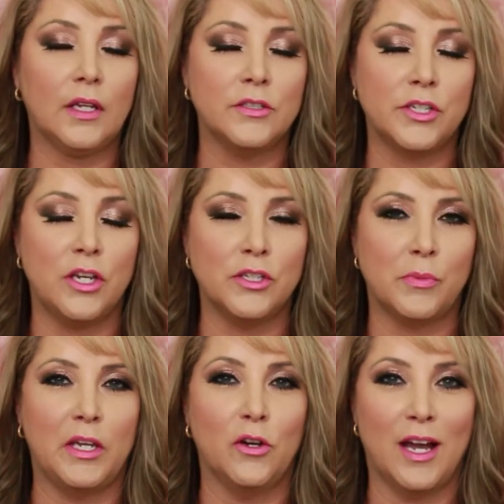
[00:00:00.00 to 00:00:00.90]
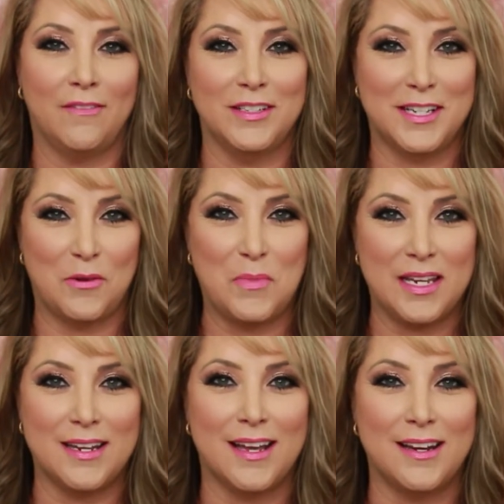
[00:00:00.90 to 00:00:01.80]
excuse me, you'll have until
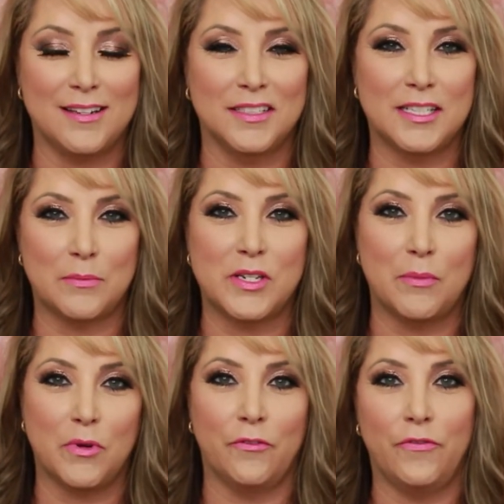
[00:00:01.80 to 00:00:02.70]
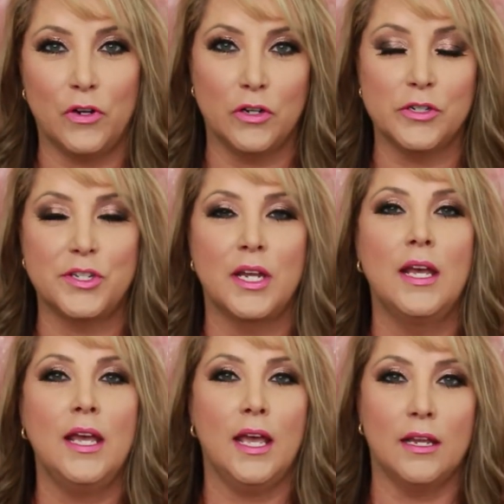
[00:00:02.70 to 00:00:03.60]
midnight on September 1st,
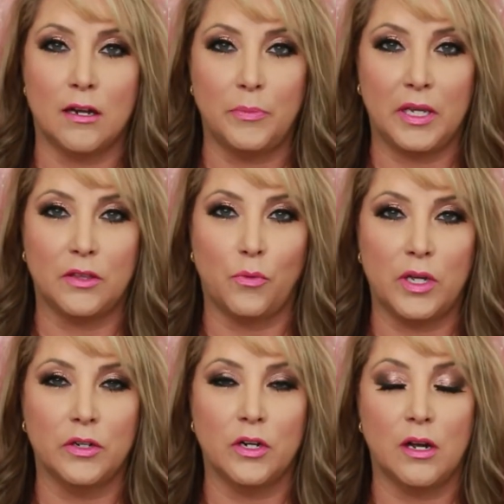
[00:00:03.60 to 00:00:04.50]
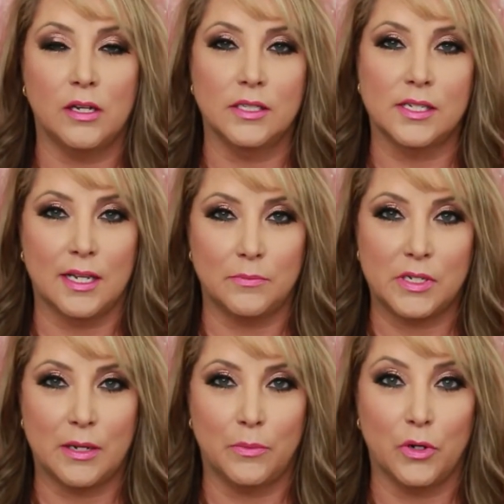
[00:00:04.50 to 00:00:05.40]
and I'll pick the winner on
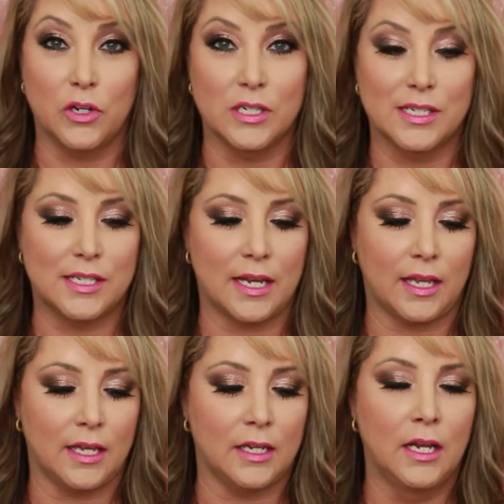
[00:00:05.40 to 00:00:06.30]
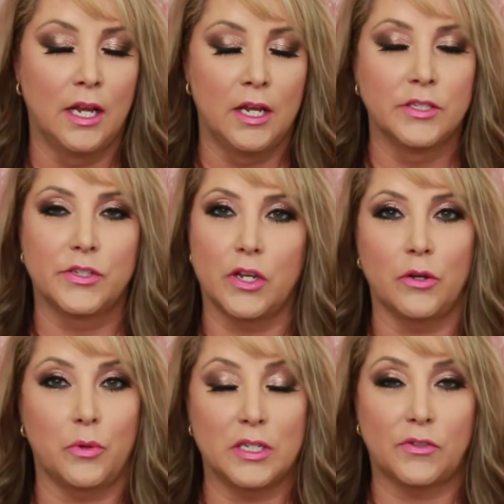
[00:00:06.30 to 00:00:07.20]
September 2nd.
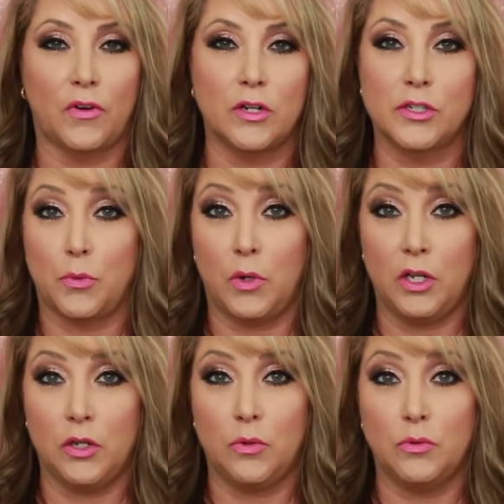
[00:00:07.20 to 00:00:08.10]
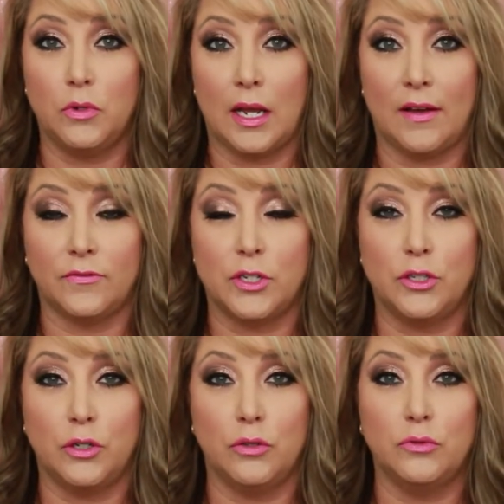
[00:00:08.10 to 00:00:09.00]
So as far as what do you have to
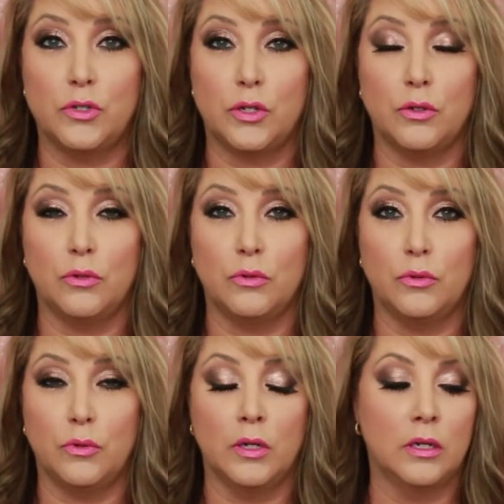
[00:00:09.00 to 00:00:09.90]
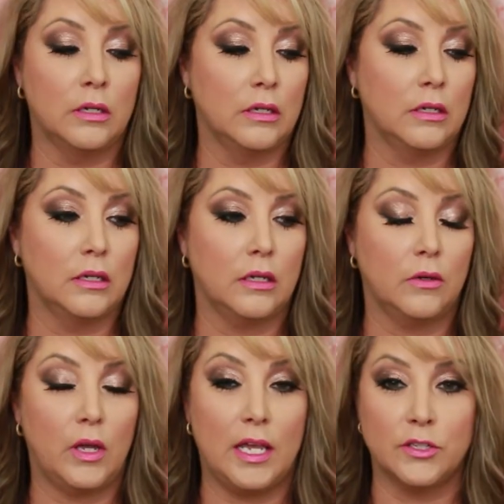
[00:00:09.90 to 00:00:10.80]
do to
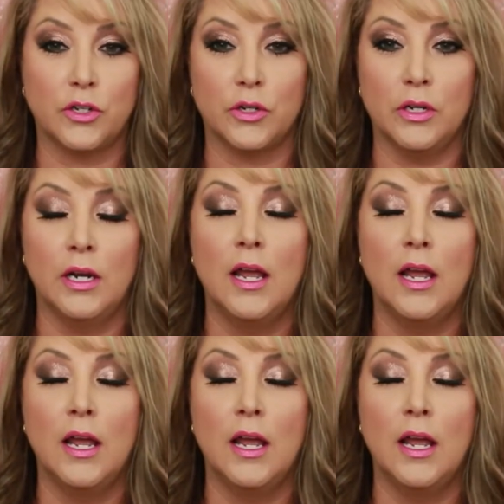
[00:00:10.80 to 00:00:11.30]
enter,